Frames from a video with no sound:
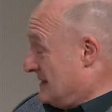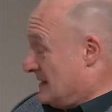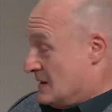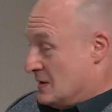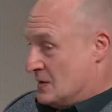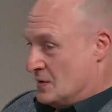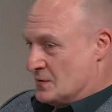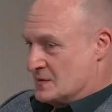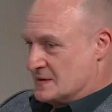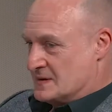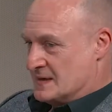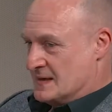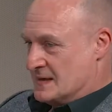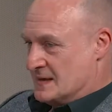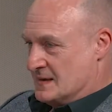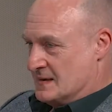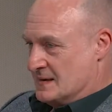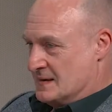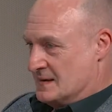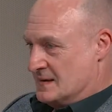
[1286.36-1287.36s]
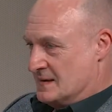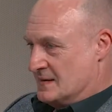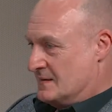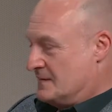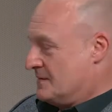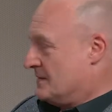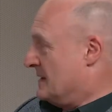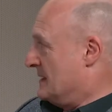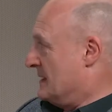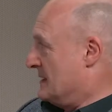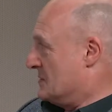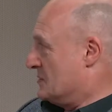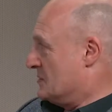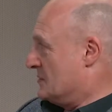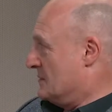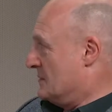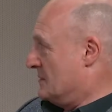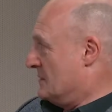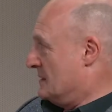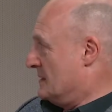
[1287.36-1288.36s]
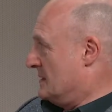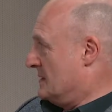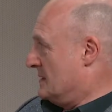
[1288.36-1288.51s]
alongside financial